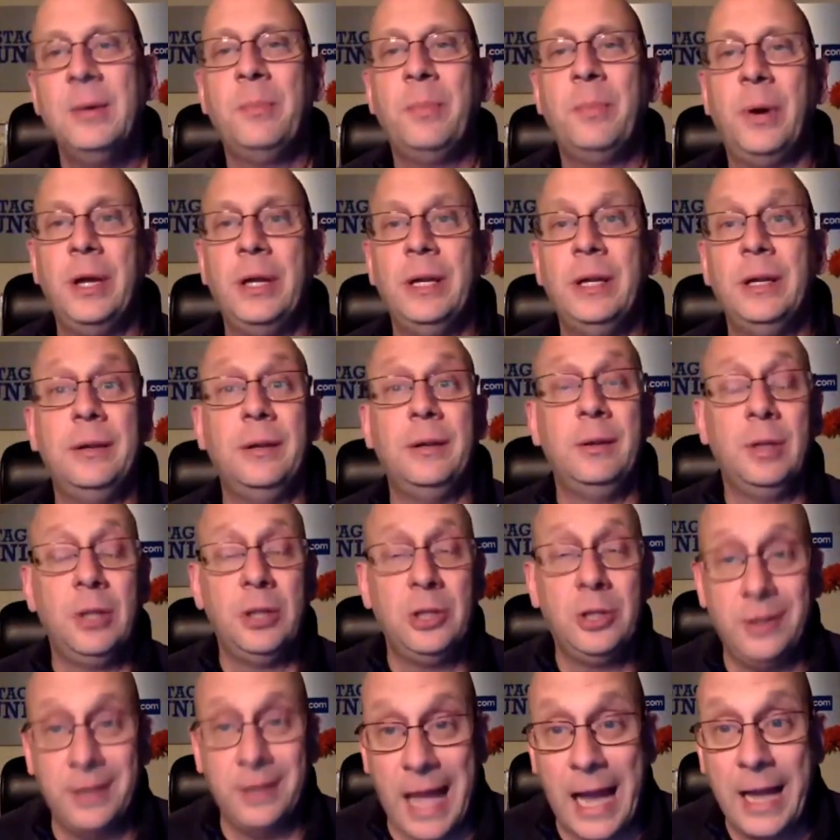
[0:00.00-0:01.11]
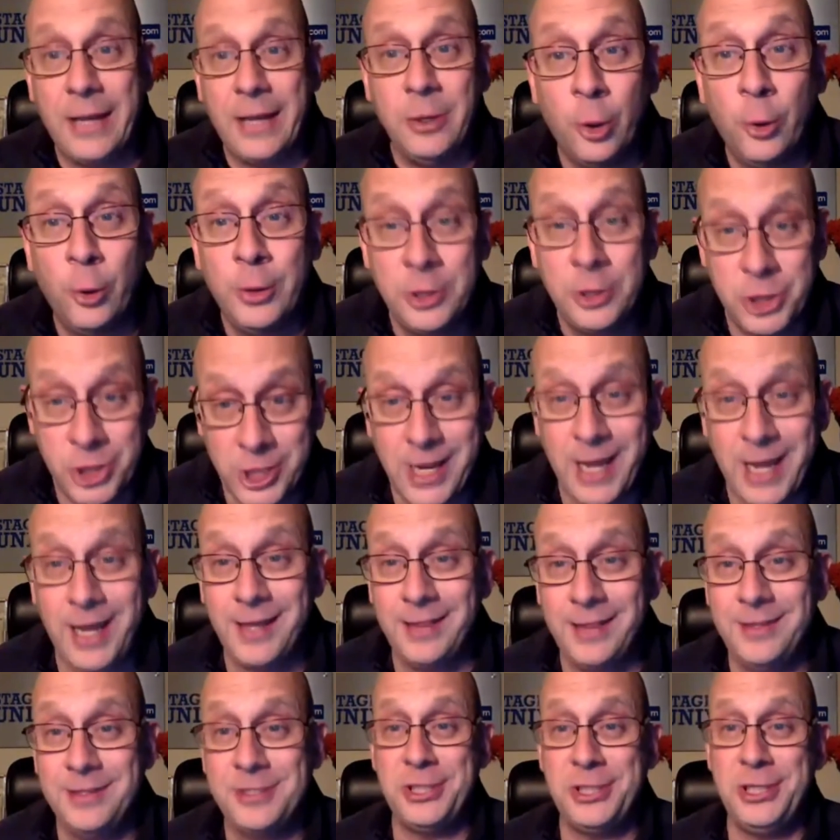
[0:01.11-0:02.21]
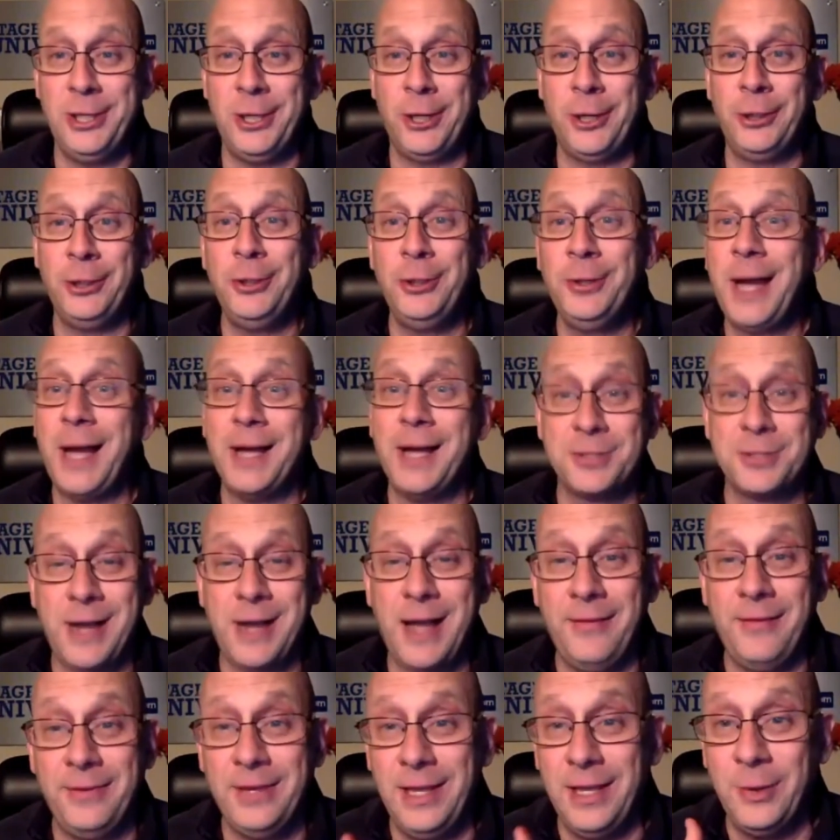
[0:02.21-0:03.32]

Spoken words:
But I know in Chennai this year, you guys are having it at